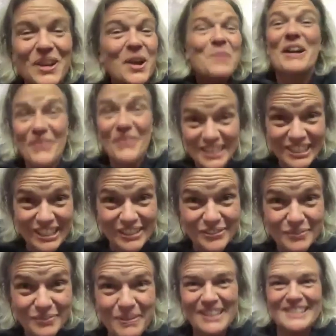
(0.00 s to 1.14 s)
cool. But I want to
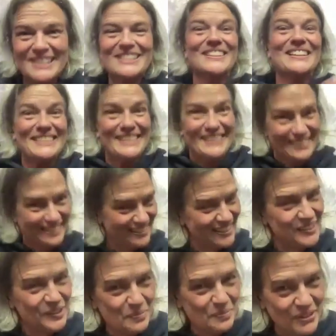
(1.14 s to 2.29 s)
shift because like it is
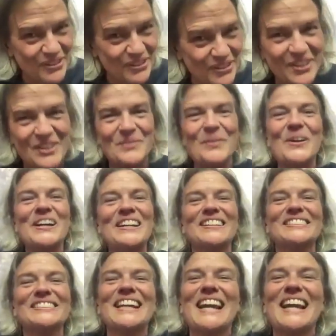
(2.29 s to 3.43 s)
Entrepreneurs Gone
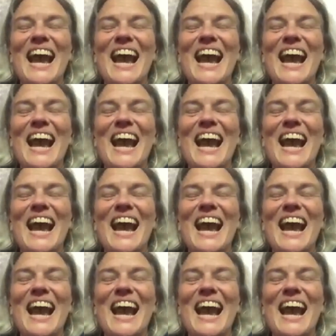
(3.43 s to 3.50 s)
Wild.